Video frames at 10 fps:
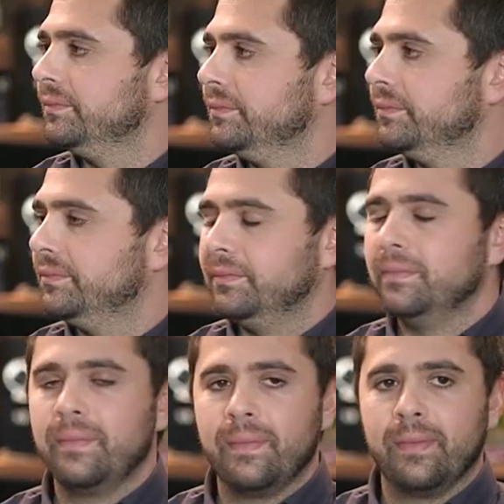
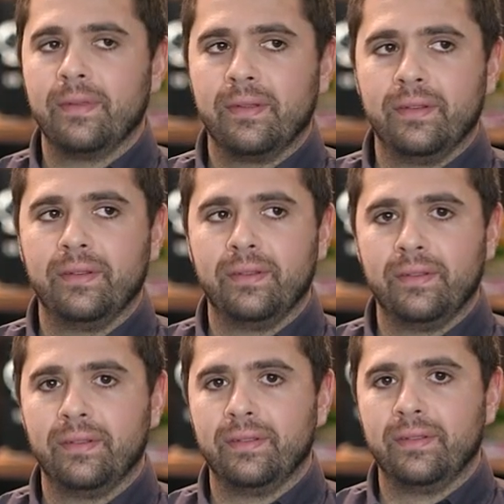
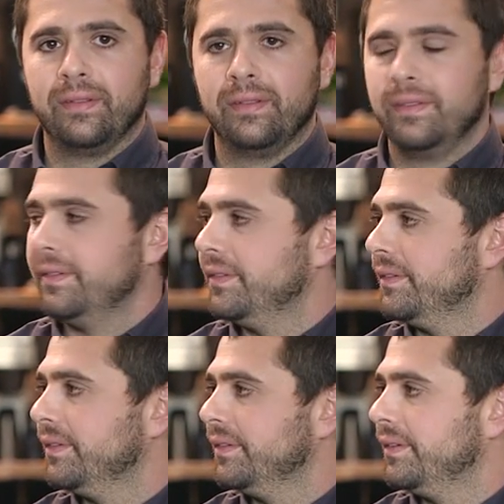
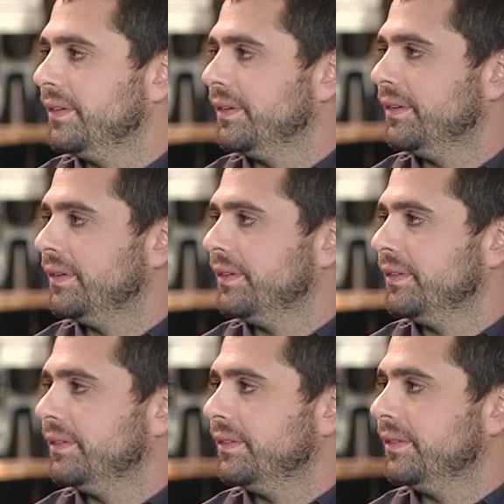
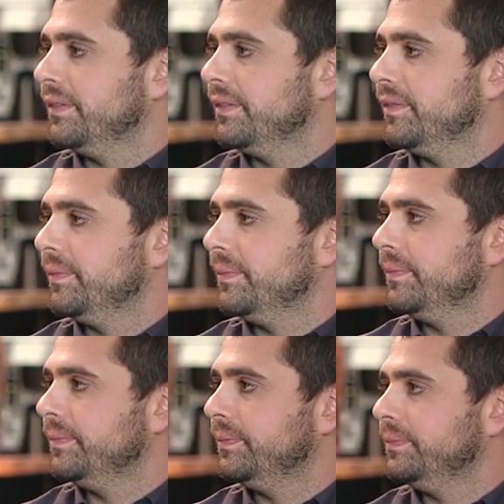
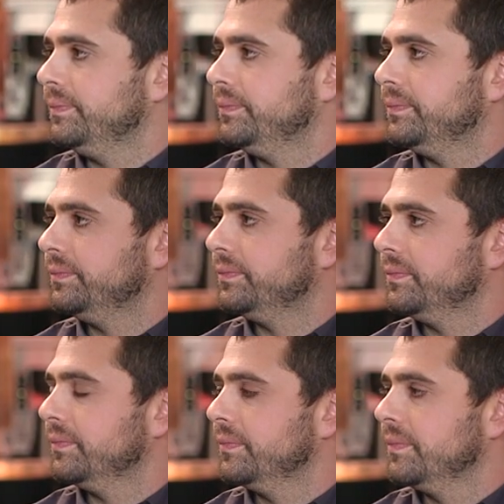
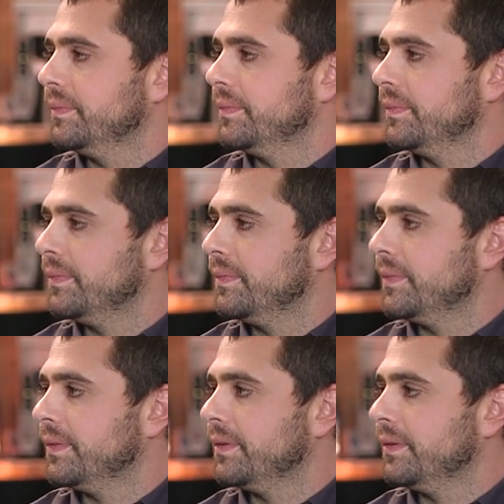
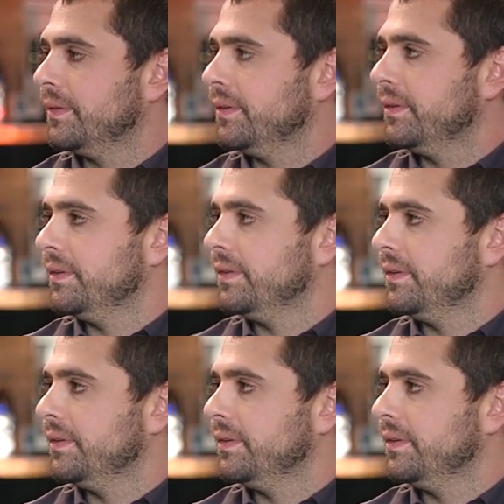This person isn't speaking.